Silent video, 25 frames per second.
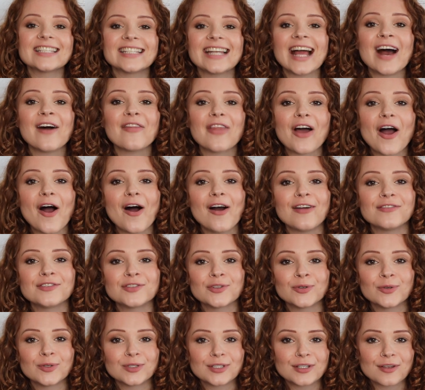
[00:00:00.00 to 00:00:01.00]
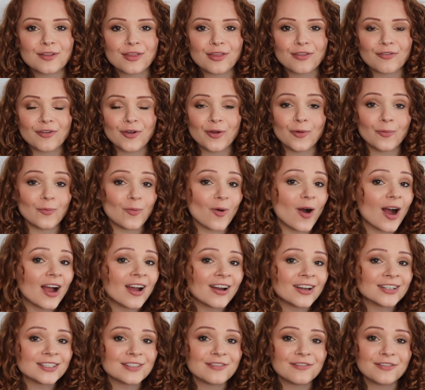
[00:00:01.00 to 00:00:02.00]
So now that I've talked you through
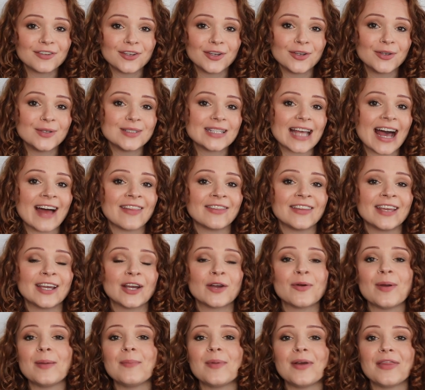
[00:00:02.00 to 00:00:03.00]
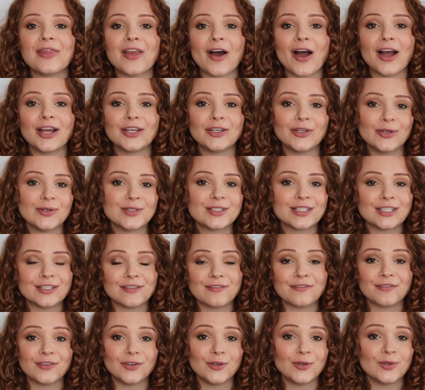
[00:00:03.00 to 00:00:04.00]
why I diffuse and the equipment that I use to
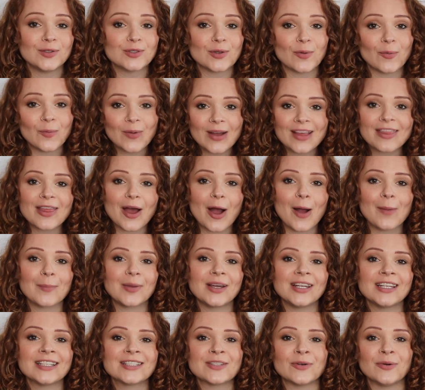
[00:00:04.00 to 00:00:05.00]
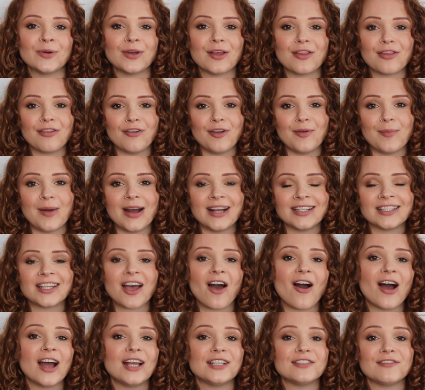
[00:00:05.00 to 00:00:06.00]
diffuse with, I'm going to talk you through my
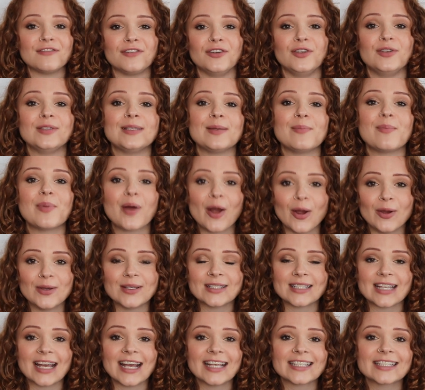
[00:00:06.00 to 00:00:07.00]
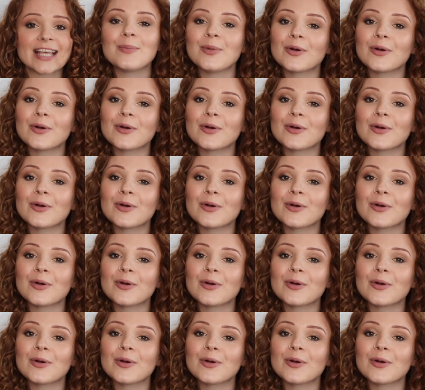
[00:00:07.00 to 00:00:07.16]
entire diffusing process.